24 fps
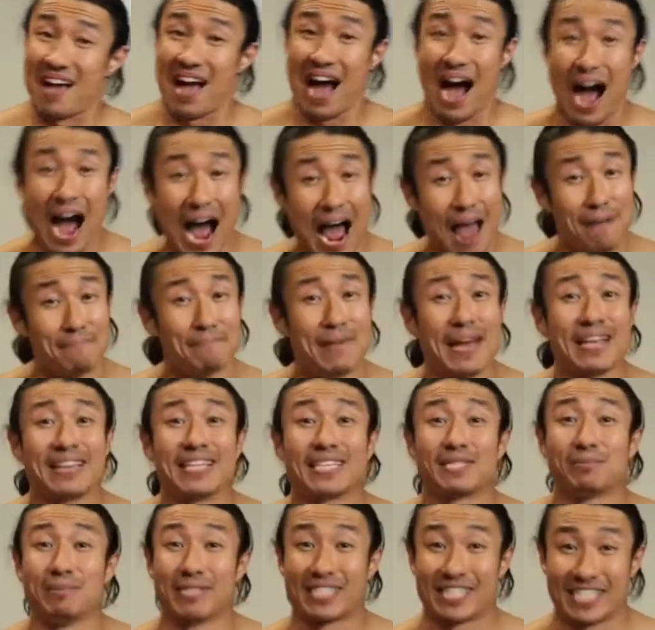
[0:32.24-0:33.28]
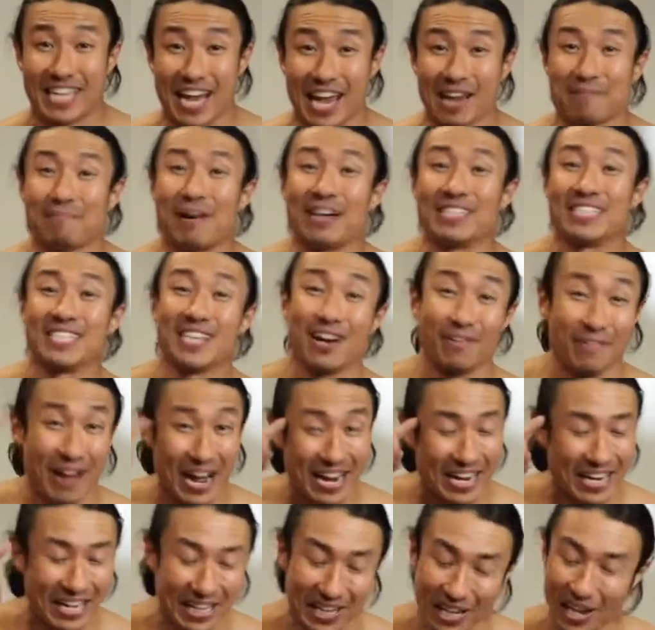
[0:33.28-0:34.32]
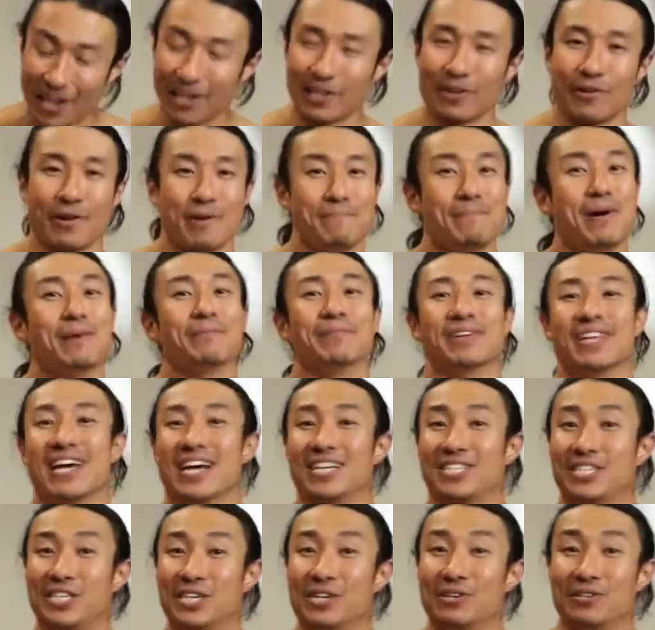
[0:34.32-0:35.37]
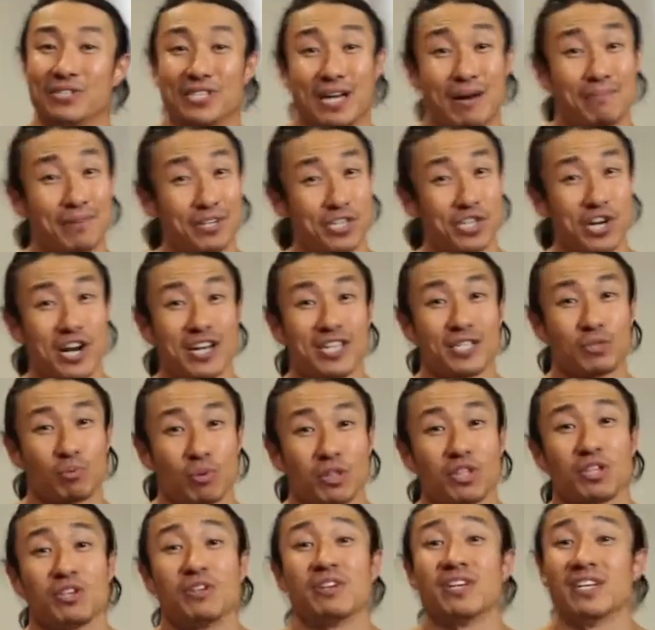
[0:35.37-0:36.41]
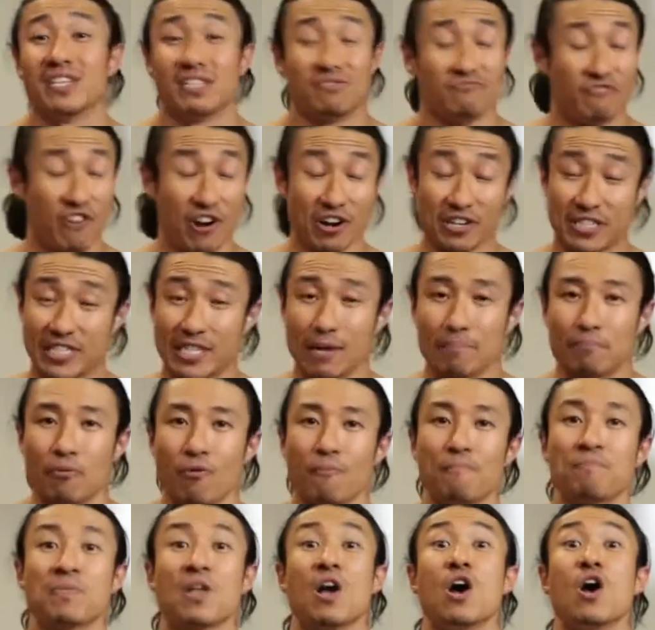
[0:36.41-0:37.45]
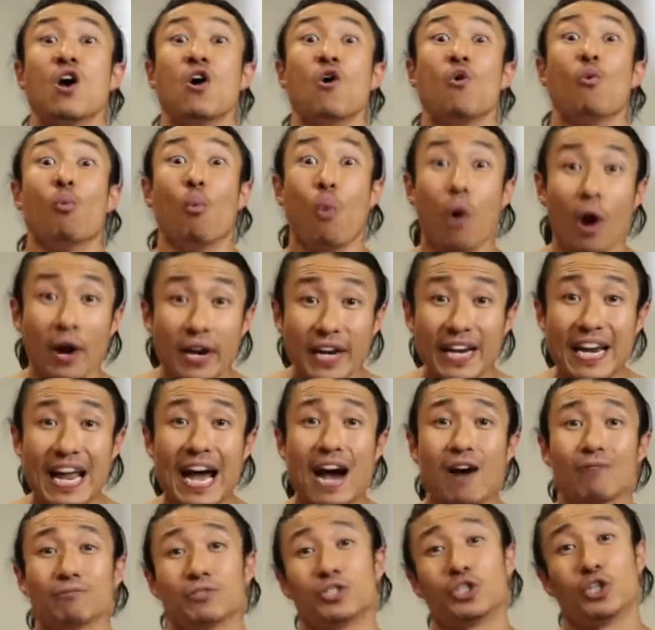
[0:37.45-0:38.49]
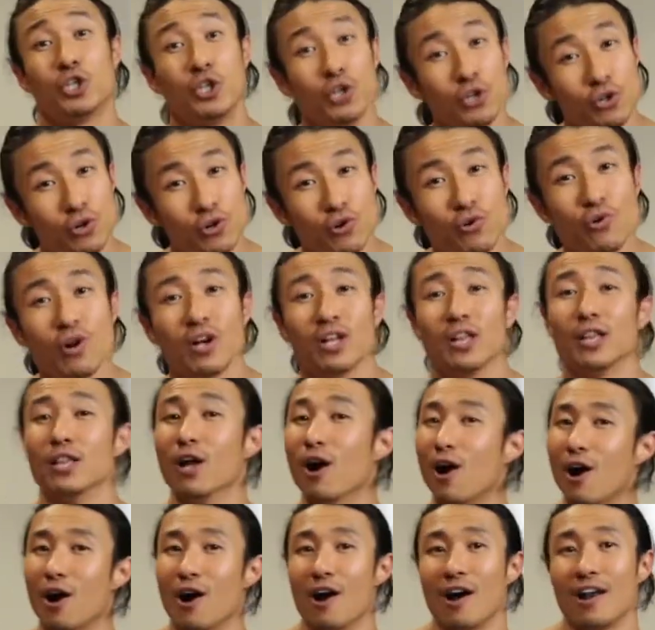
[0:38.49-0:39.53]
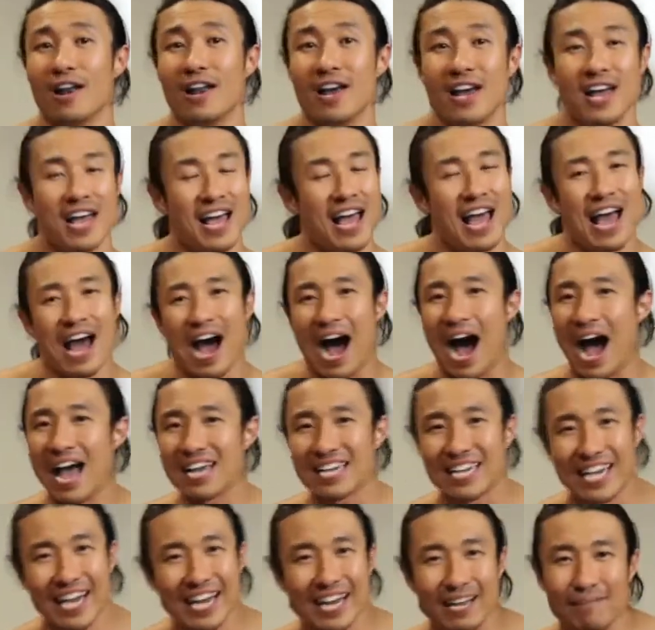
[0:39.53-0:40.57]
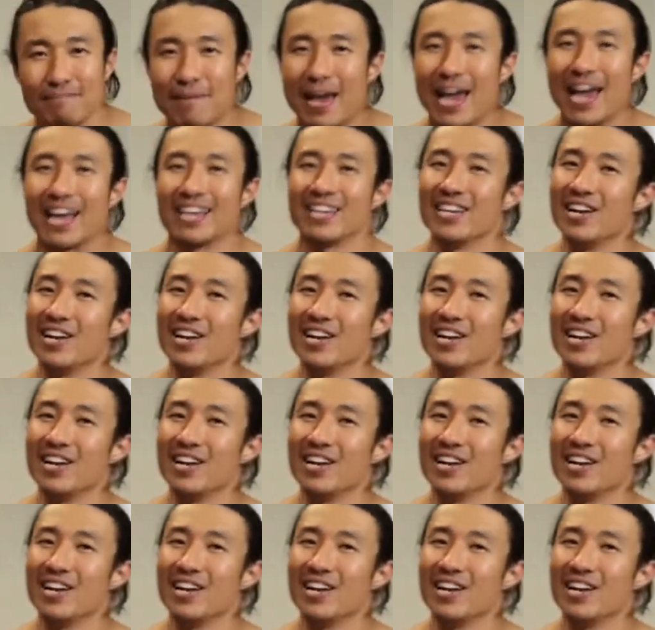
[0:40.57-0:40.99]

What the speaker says: I made this mistake myself. I clearly remember that too, so I'm gonna share this with you. Very simple. Working out too long. I get it, man.